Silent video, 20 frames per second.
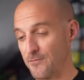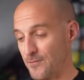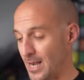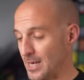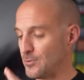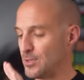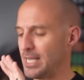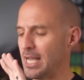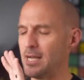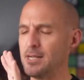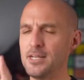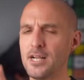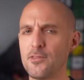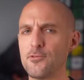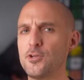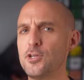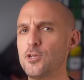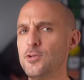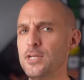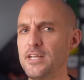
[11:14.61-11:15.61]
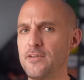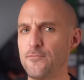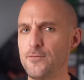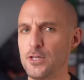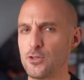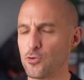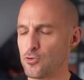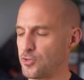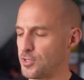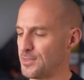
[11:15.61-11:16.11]
finally, another unique
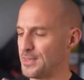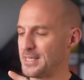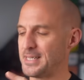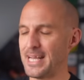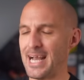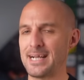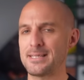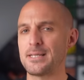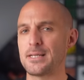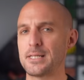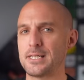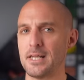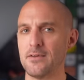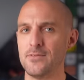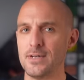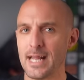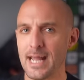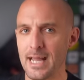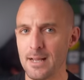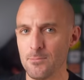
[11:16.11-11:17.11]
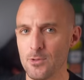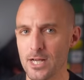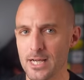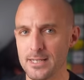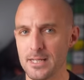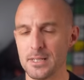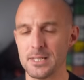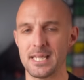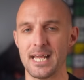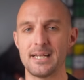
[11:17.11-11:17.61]
feature to the Tactix 7 AMOLED
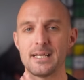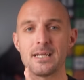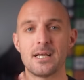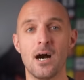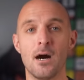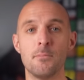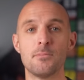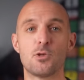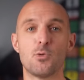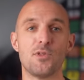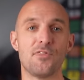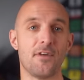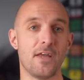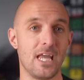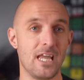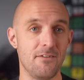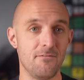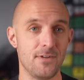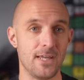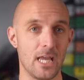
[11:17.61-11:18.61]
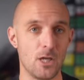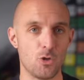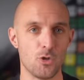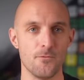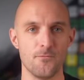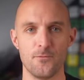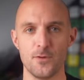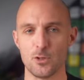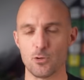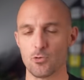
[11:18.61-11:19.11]
is that it comes with
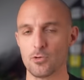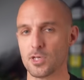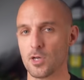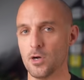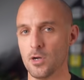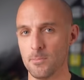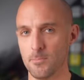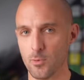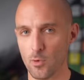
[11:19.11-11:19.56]
aviation features on